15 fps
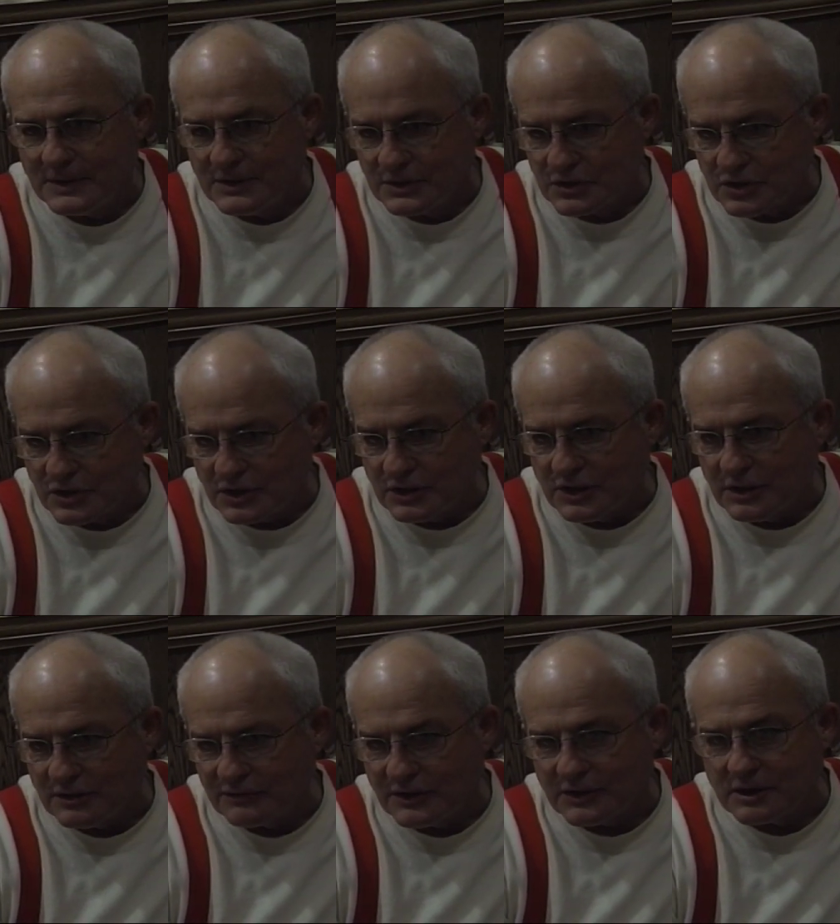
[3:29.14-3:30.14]
It's a good
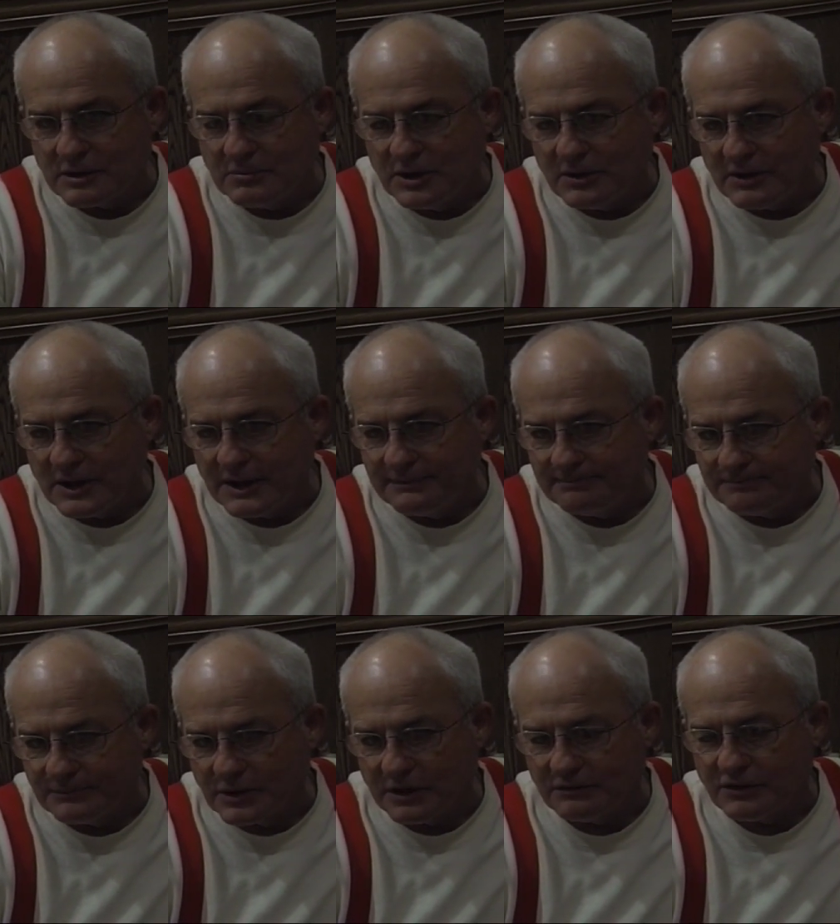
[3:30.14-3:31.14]
deal for the community,
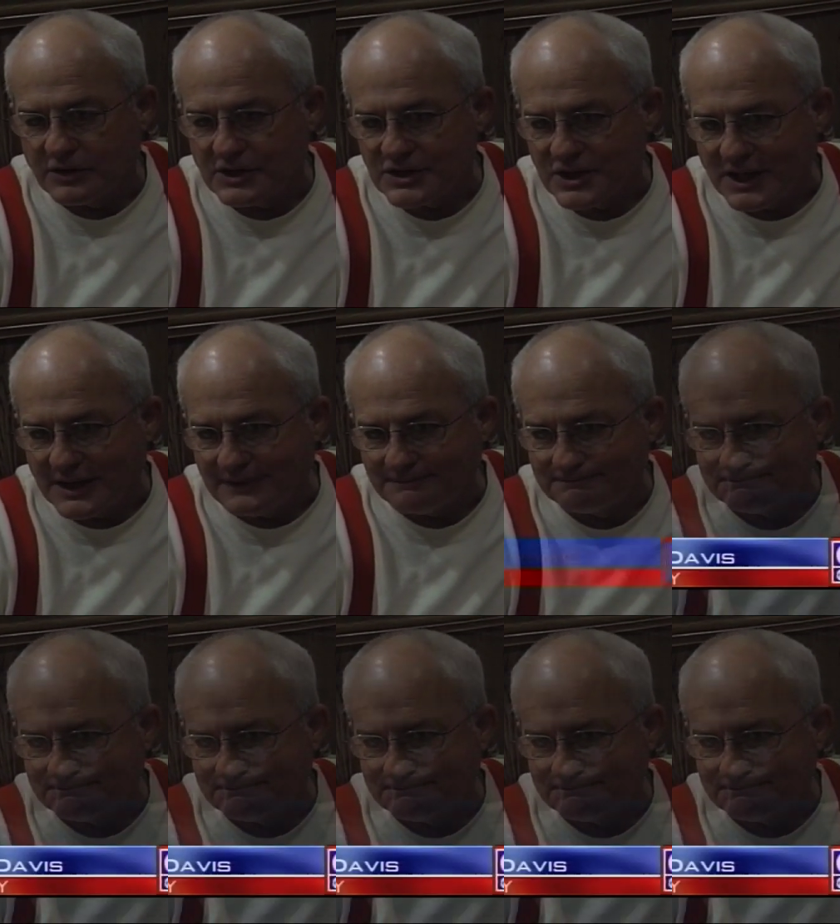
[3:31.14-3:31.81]
good for the state.